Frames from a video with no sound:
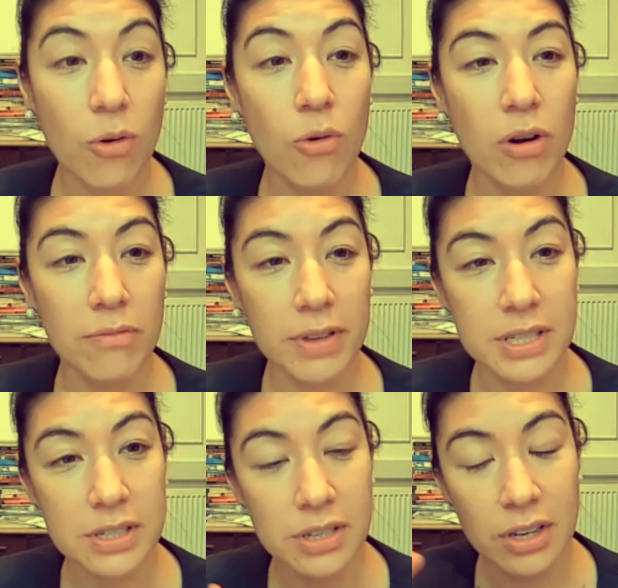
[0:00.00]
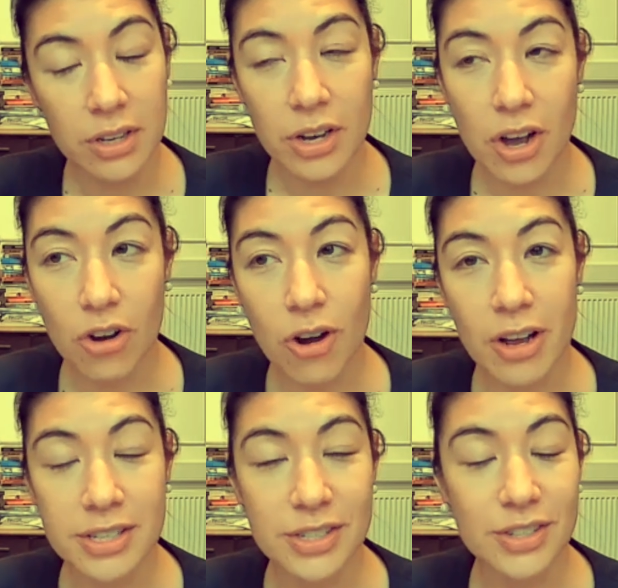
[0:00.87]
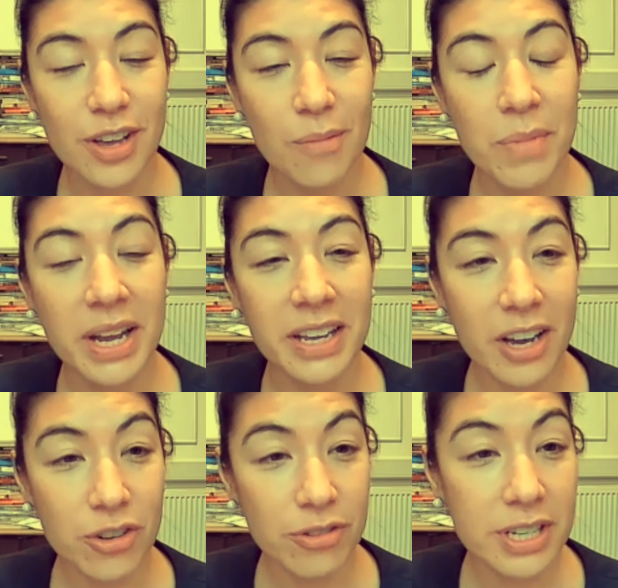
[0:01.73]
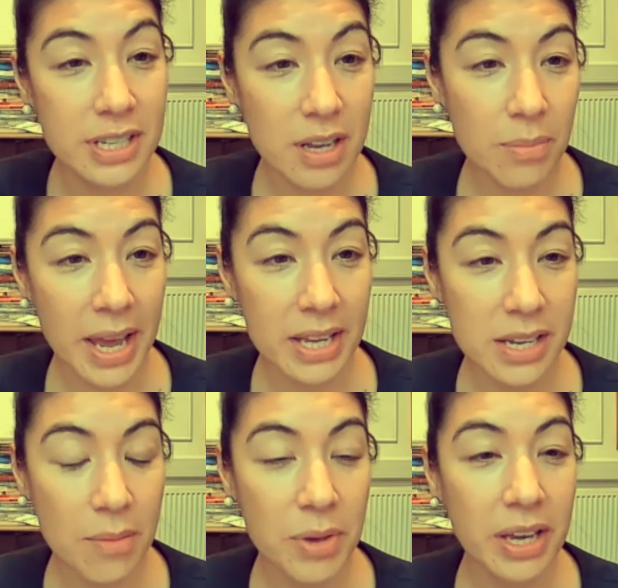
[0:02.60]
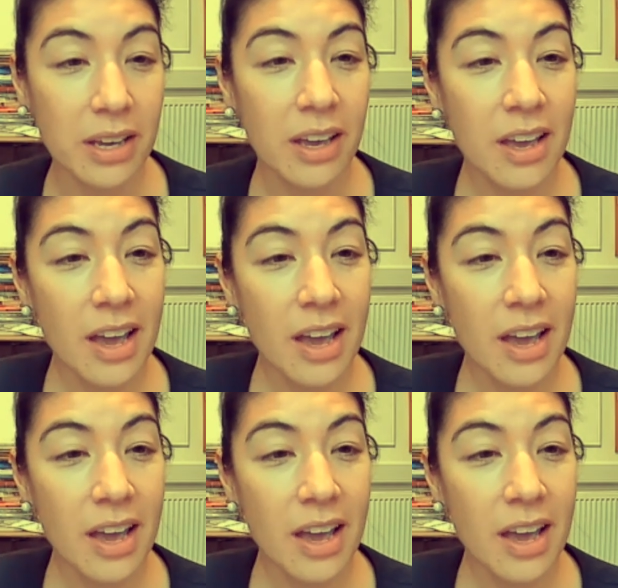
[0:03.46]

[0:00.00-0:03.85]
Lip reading: or if it's across many countries, a pandemic.